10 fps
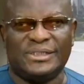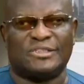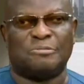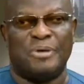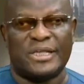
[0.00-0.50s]

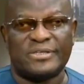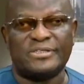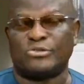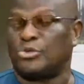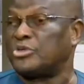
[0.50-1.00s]
his
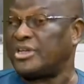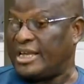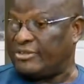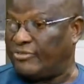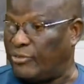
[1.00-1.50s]
best to
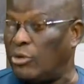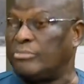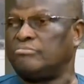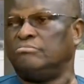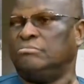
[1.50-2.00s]

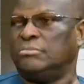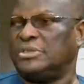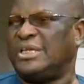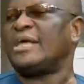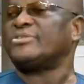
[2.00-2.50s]
transform
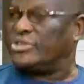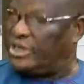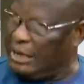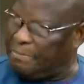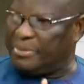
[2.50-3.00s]
that
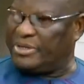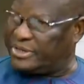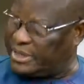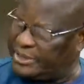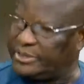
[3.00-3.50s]
sleepy
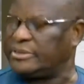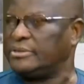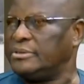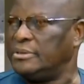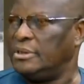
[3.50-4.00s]
state
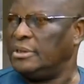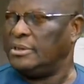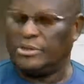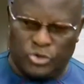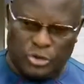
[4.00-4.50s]

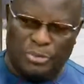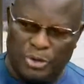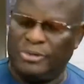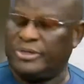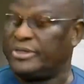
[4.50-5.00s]
to a
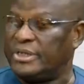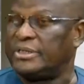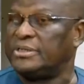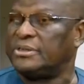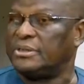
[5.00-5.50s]
bubbling
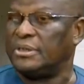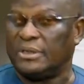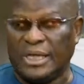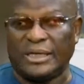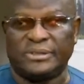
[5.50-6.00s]
state
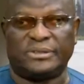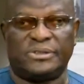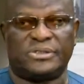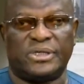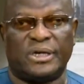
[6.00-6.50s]
that it
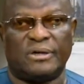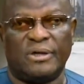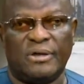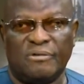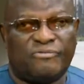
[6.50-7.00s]
is now.
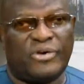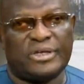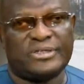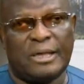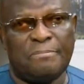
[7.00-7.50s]
For
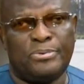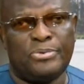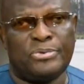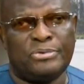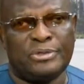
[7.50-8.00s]

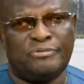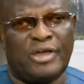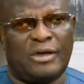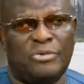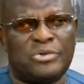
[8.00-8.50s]
example, if you
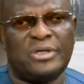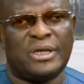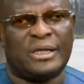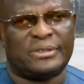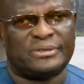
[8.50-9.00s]
are looking
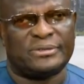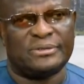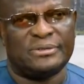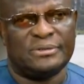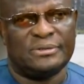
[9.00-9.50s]
at
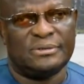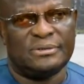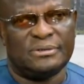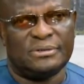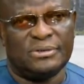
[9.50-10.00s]

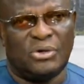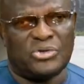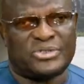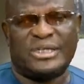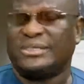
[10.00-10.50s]

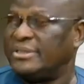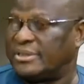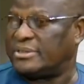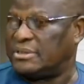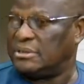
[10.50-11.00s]

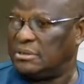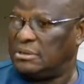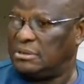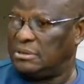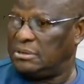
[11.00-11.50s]
aesthetics
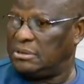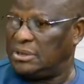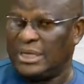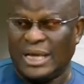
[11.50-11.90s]
in